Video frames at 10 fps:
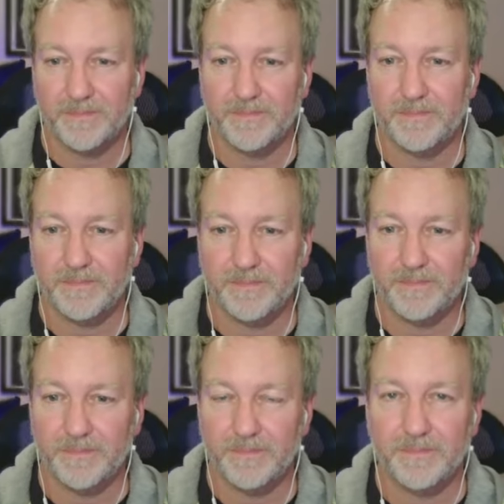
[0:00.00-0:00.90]

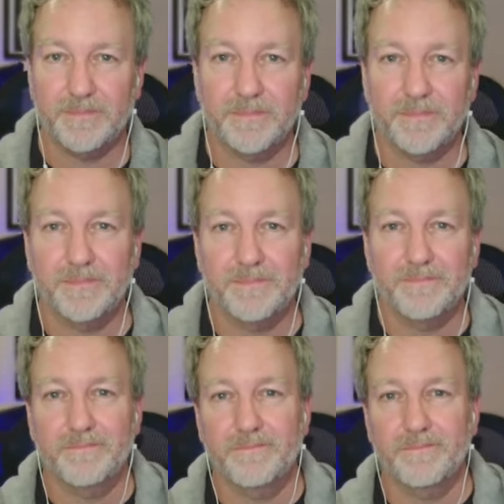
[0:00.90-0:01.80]

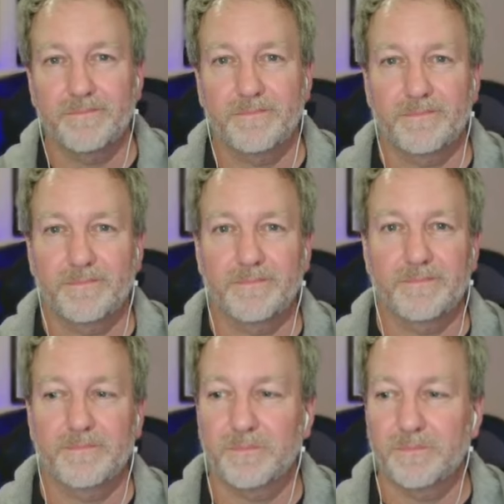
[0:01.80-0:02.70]

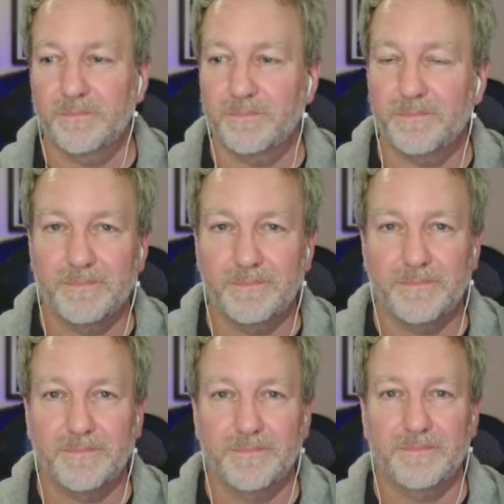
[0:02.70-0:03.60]

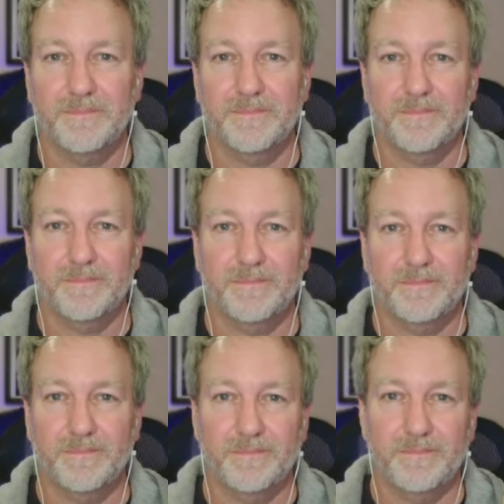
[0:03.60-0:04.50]

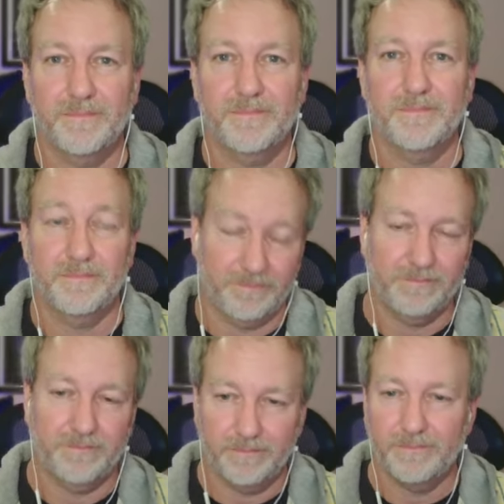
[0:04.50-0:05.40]

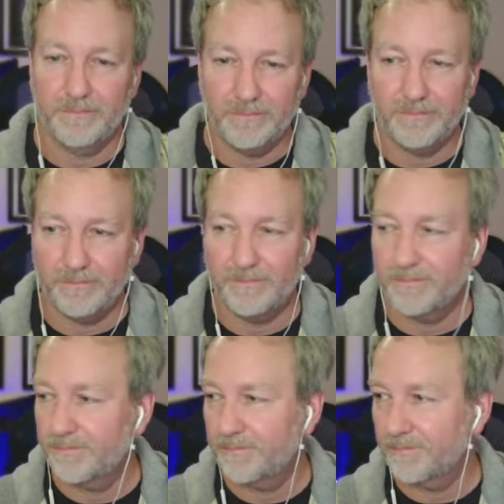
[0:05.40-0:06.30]

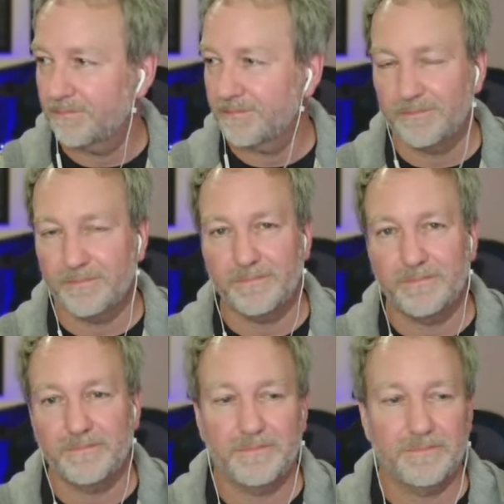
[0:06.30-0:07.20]

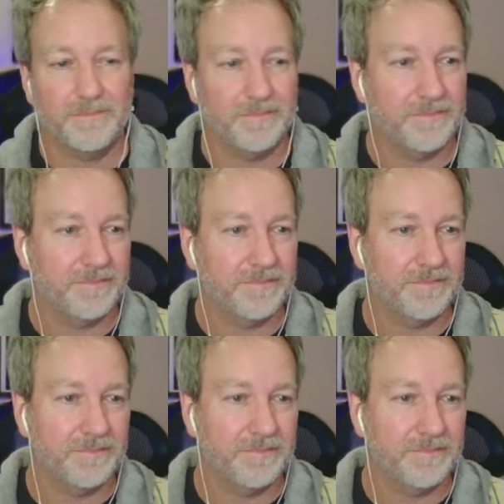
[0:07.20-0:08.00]
[no speech]